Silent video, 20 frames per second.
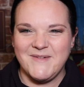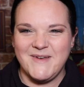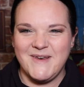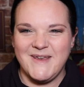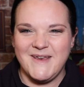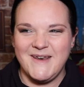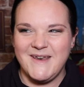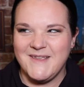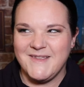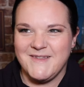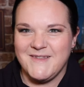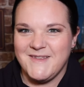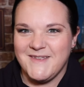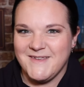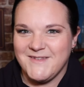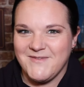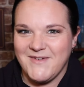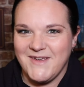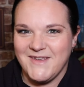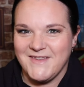Well, let's
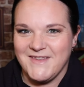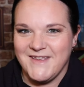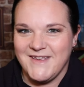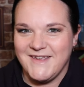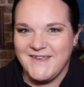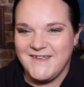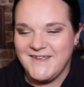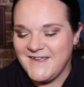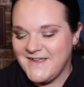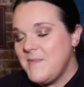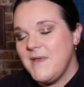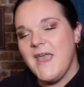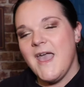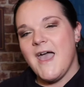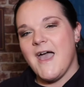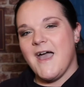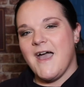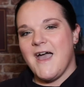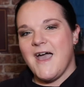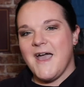let's face it. But
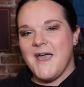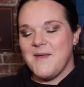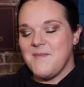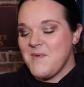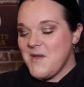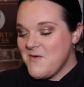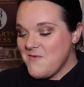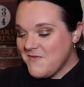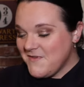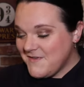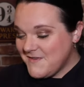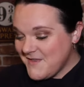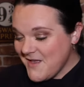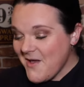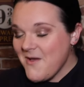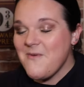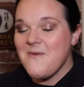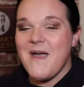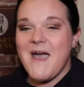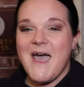yeah, I'm
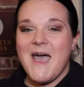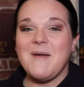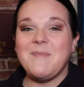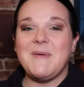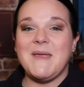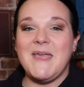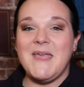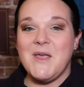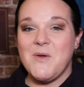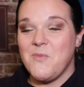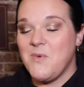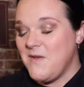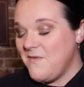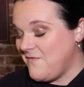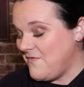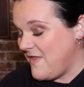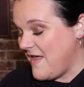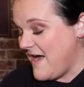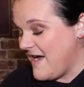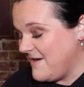so happy
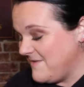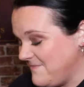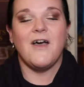with that.